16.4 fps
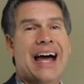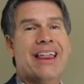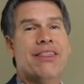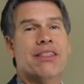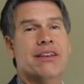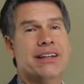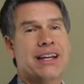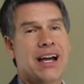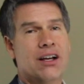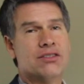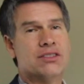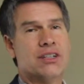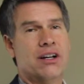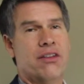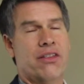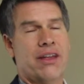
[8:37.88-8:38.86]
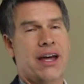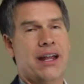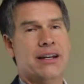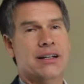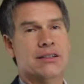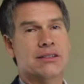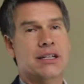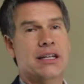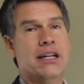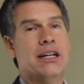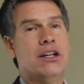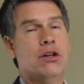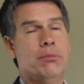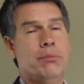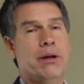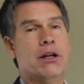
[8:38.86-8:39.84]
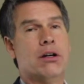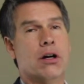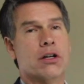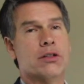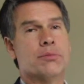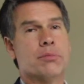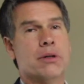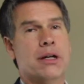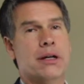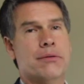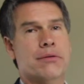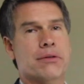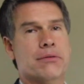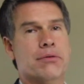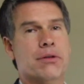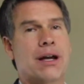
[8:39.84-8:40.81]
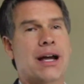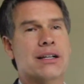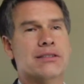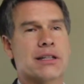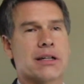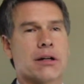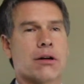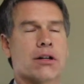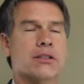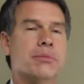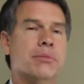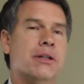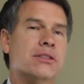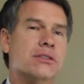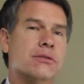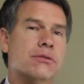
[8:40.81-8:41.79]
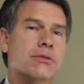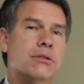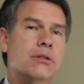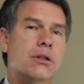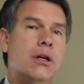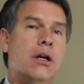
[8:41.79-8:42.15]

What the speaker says: The downside of that is it could be cost prohibitive as they are expensive.